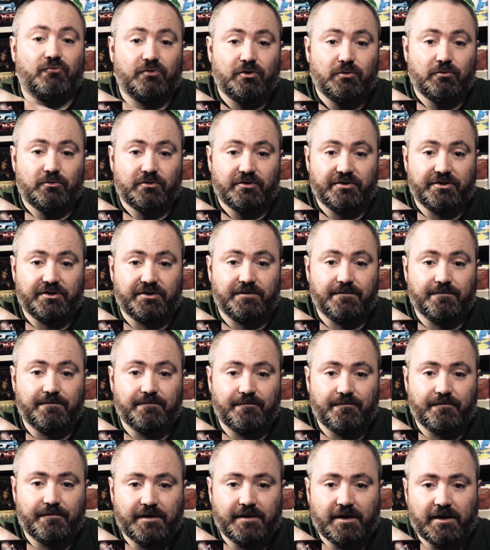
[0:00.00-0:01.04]
rules.
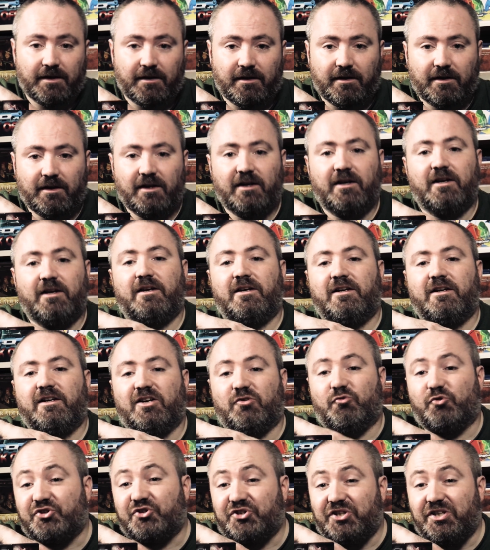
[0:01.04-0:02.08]

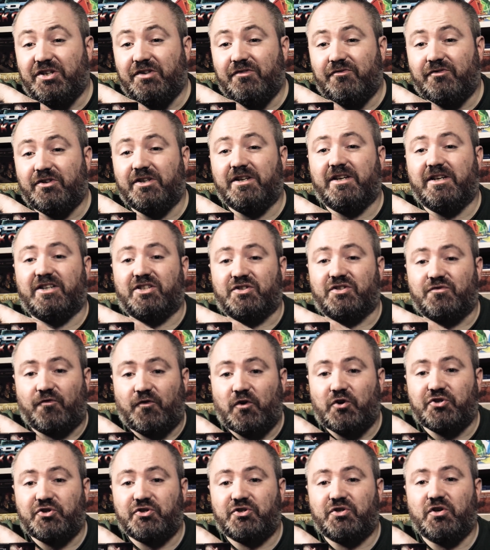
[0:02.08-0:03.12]
It received its
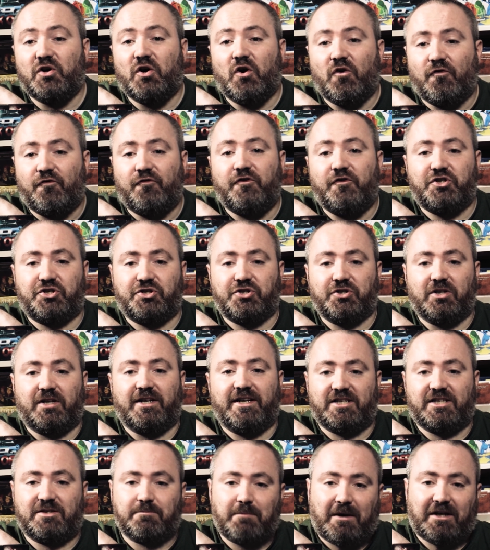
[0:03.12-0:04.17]
first official
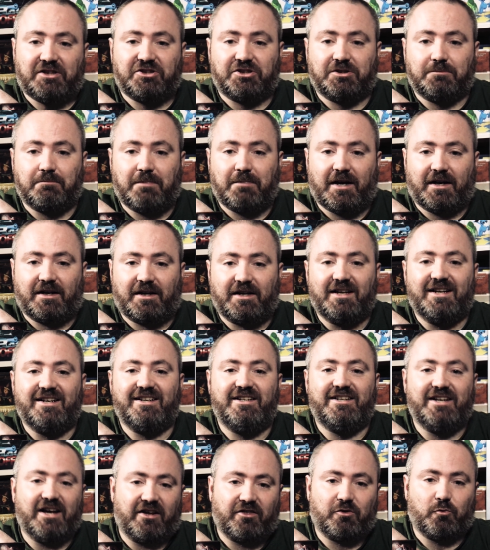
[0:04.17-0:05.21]
expansion pack,
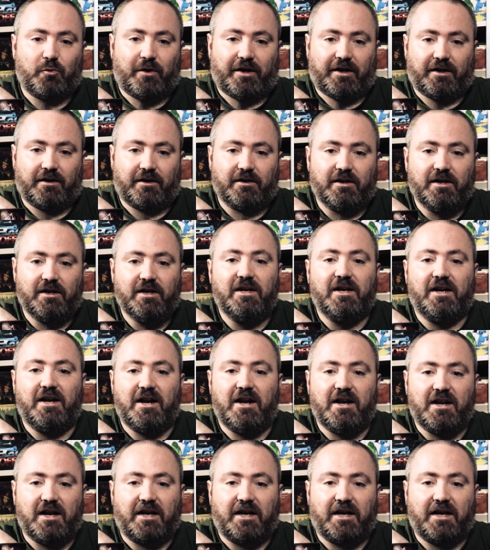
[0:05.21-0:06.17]
Deathwing, in